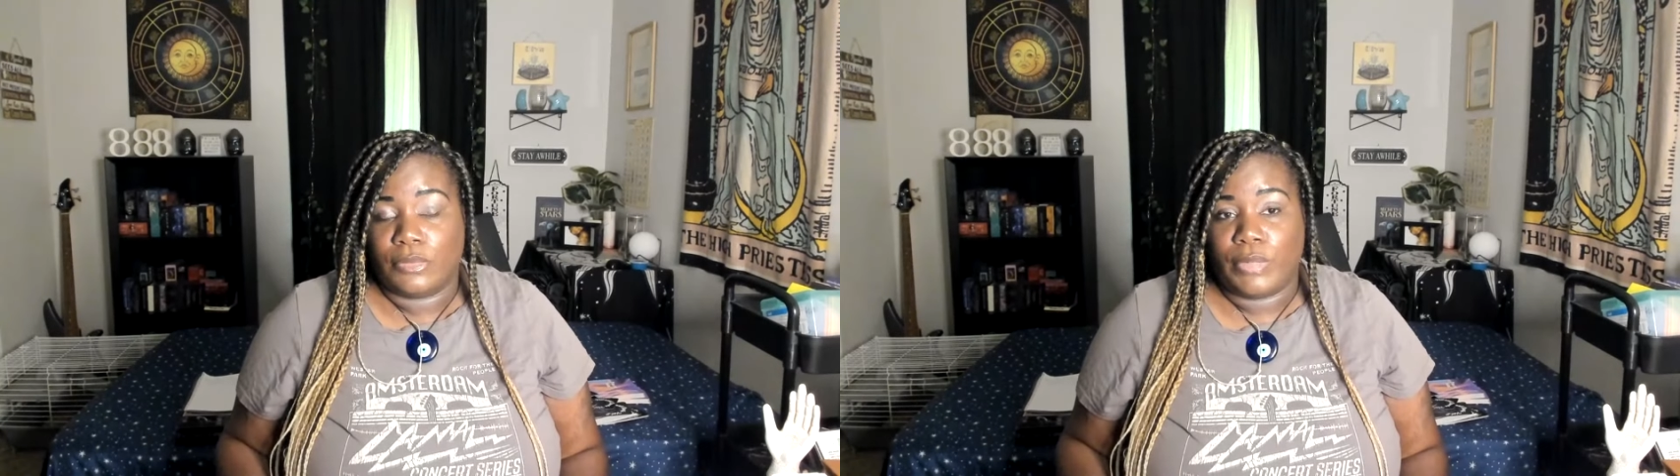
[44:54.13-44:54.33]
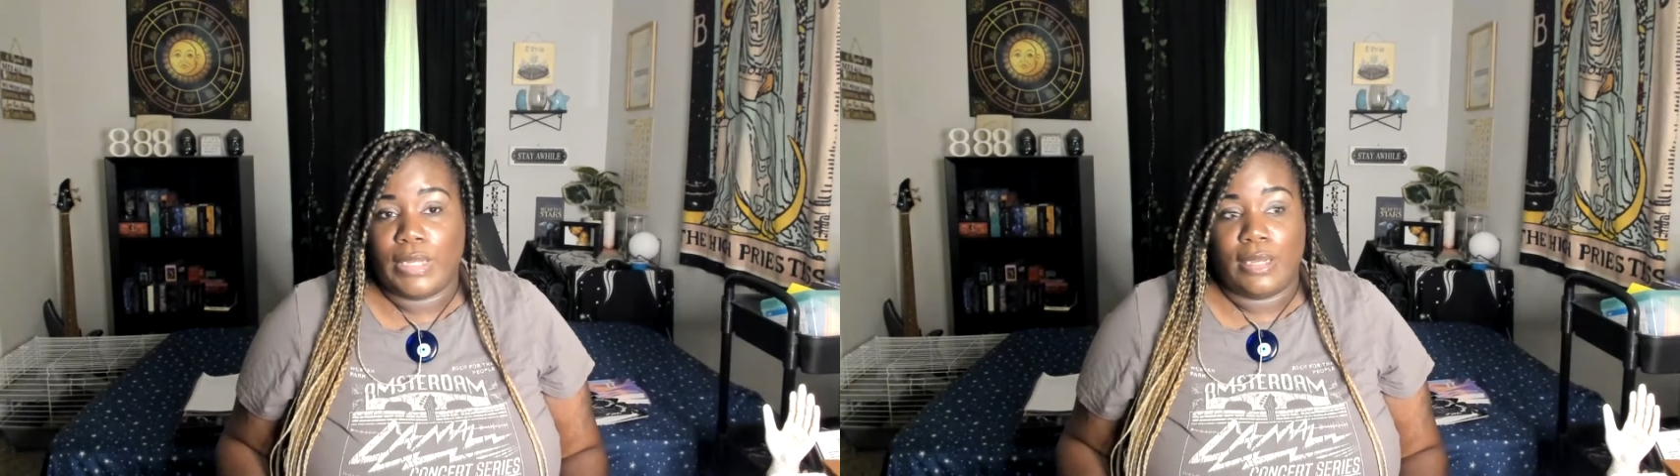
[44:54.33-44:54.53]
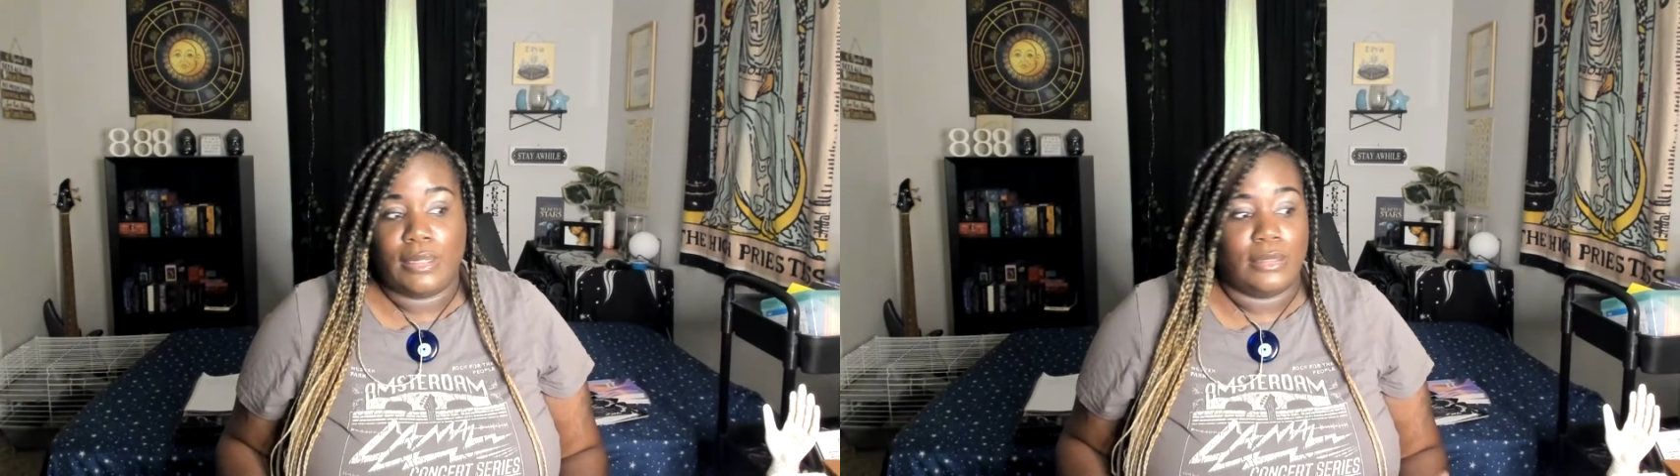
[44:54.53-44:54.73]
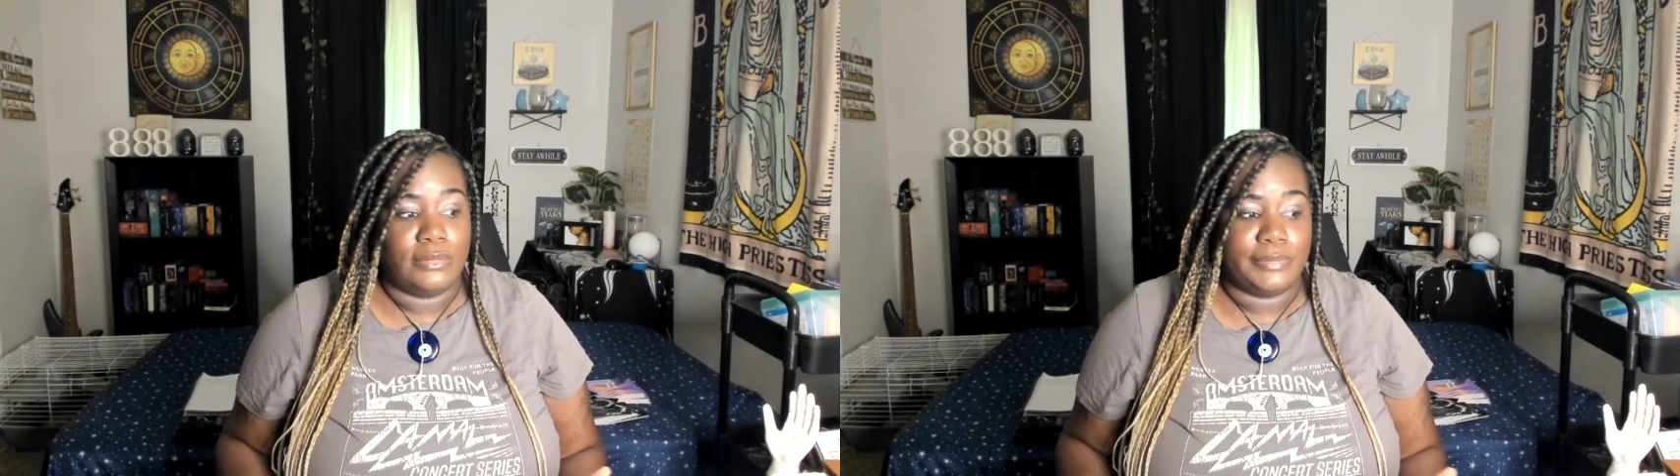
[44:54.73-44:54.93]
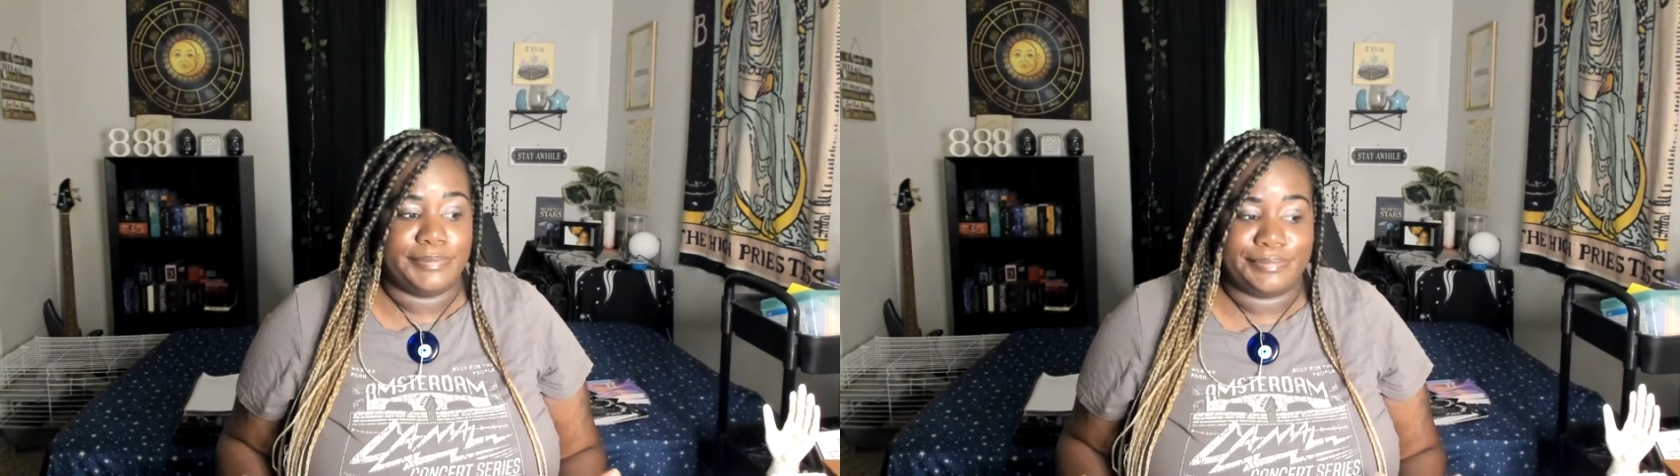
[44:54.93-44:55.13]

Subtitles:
Rihanna,